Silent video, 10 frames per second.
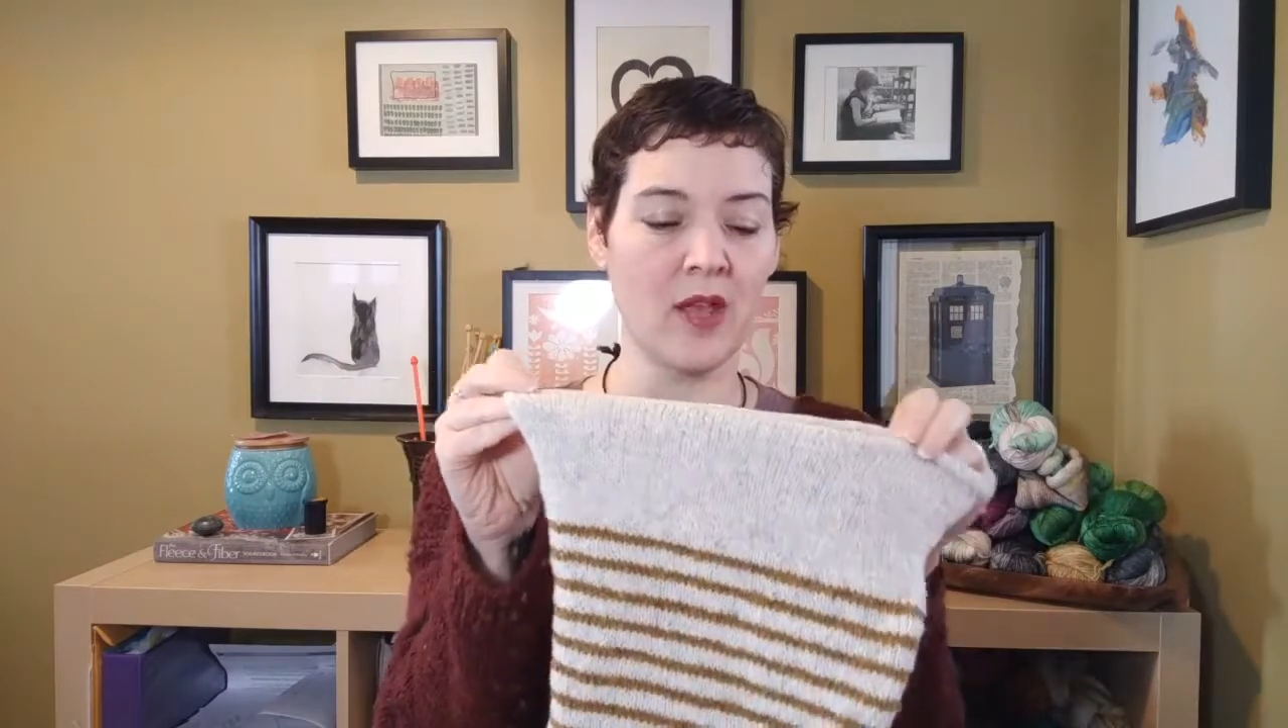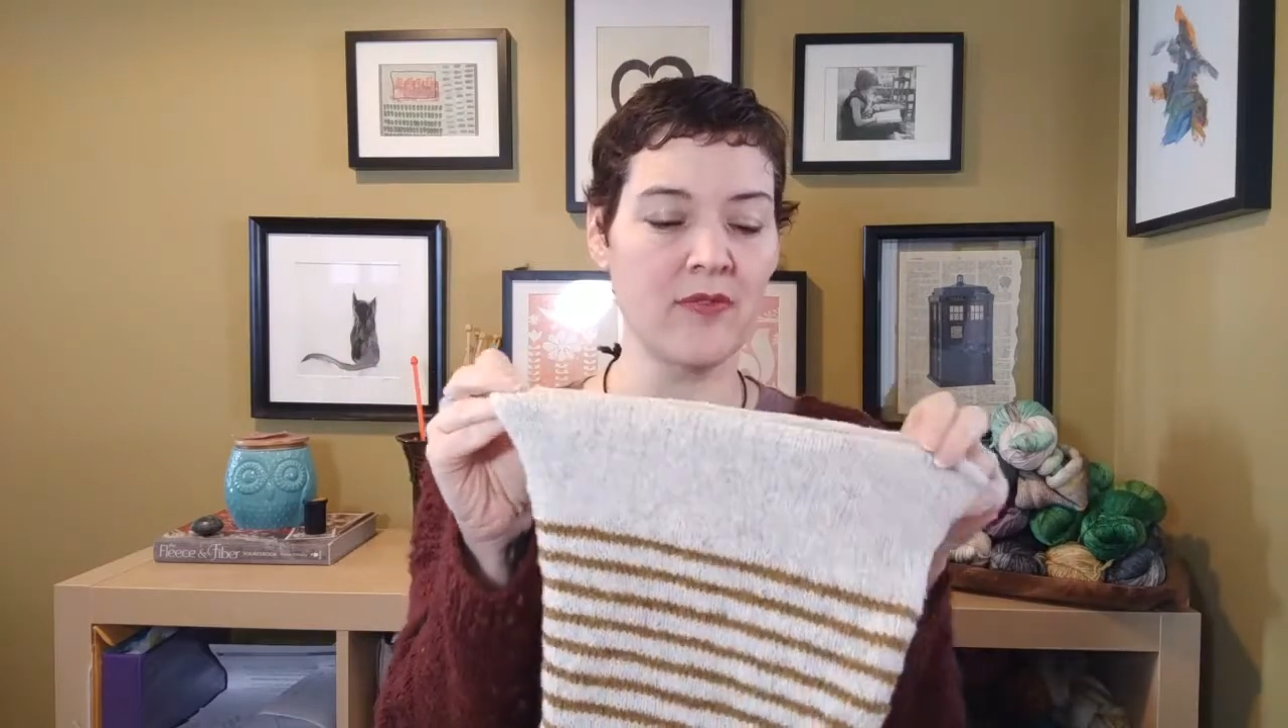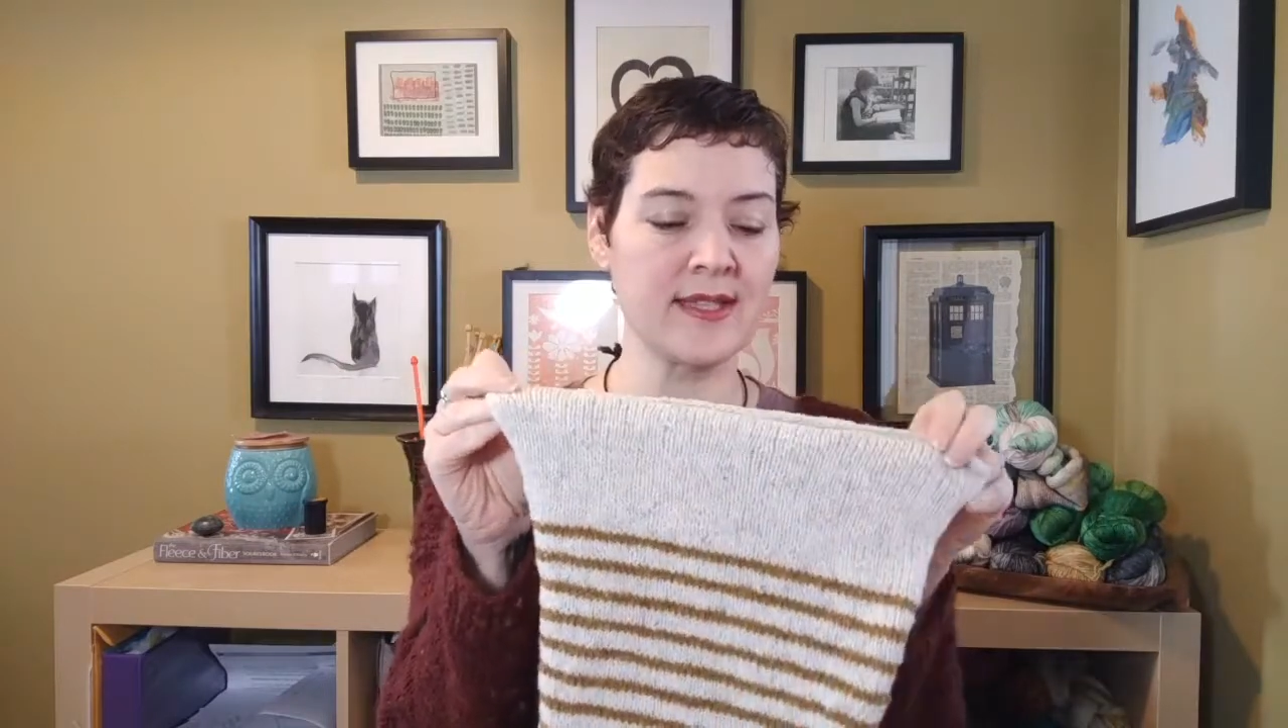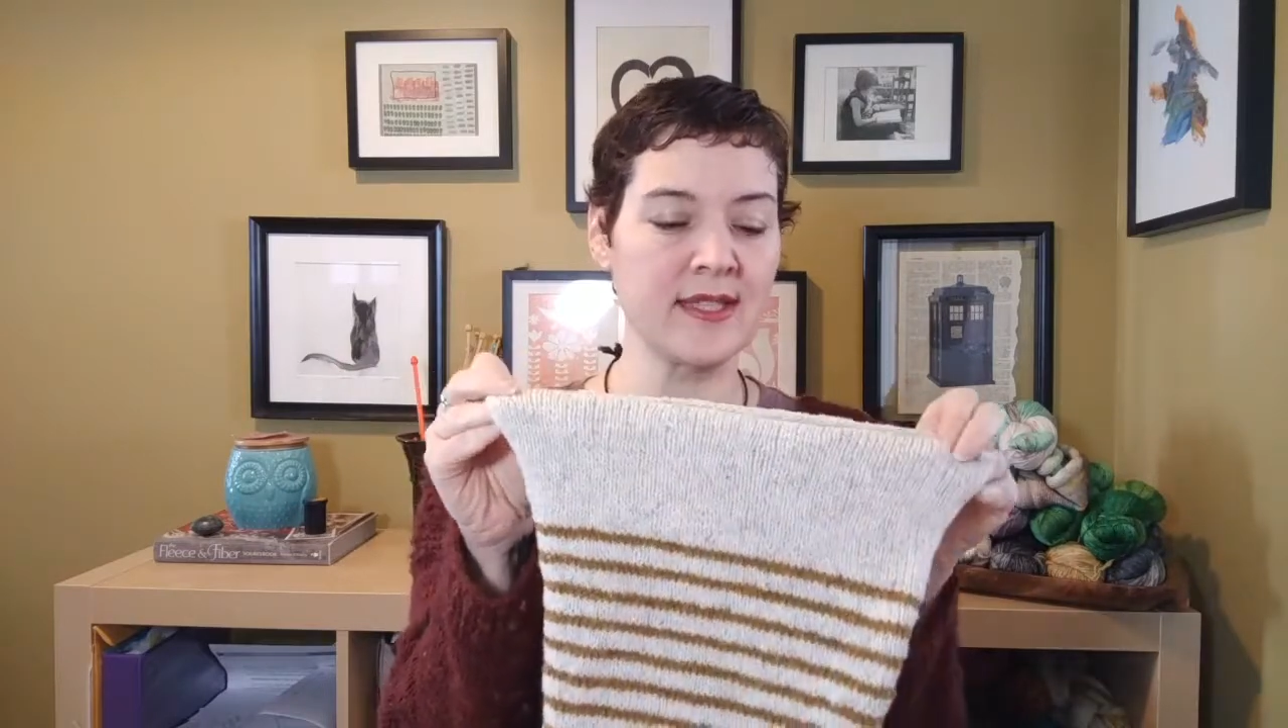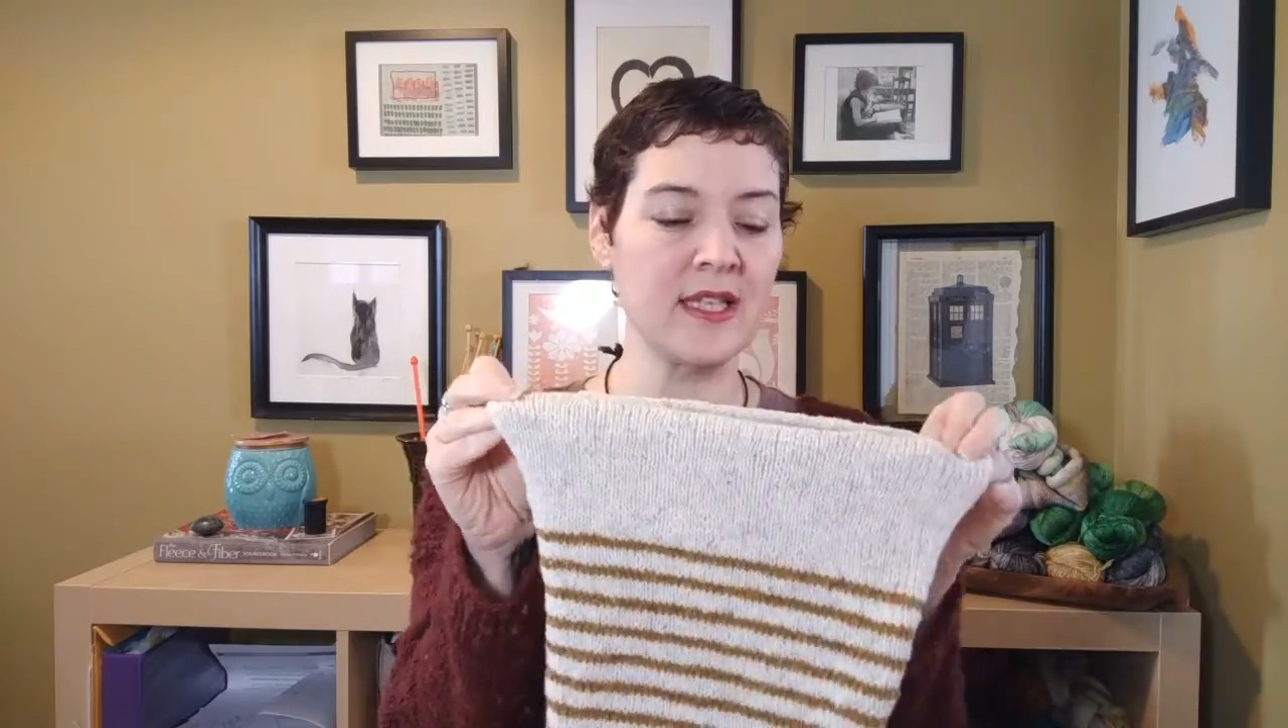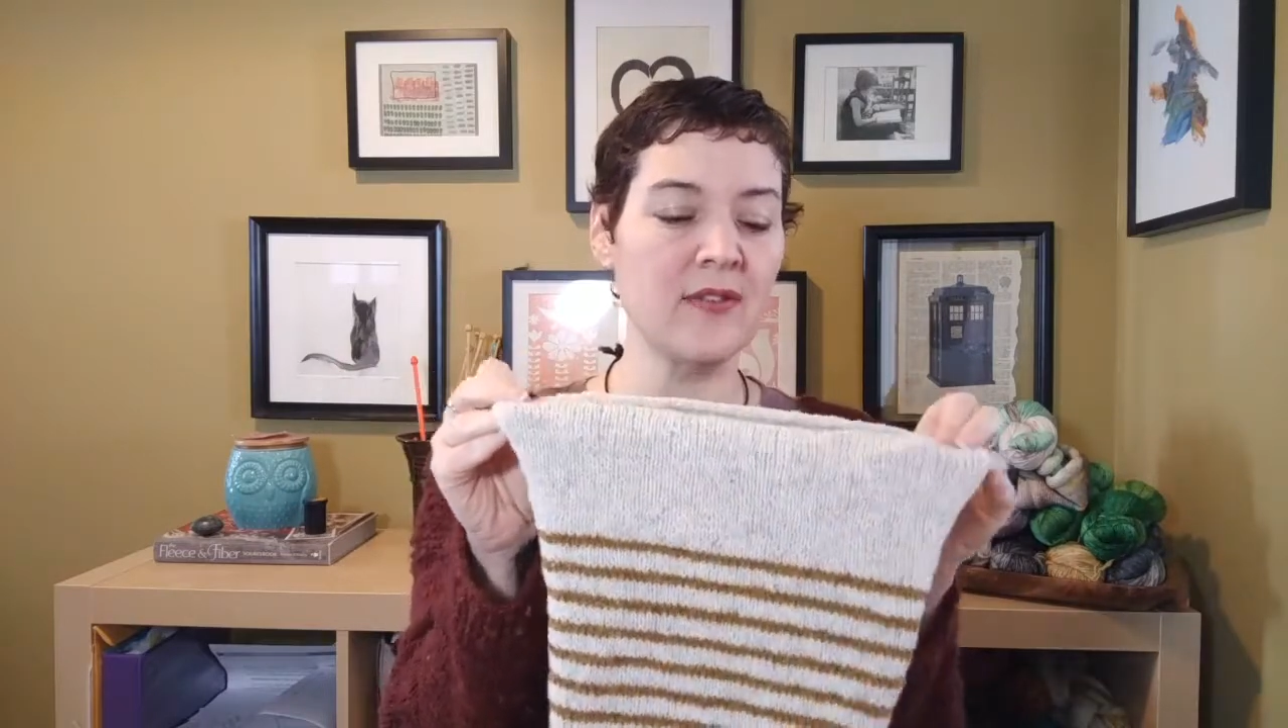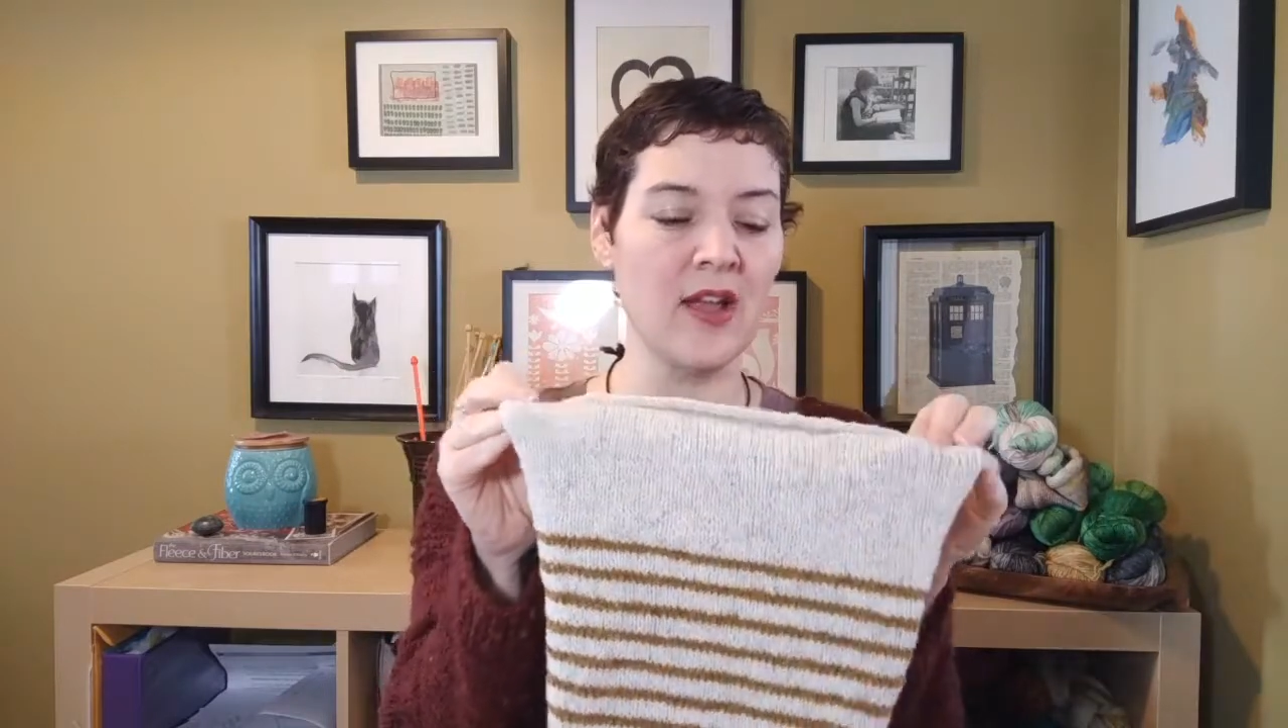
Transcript: of the sleeve,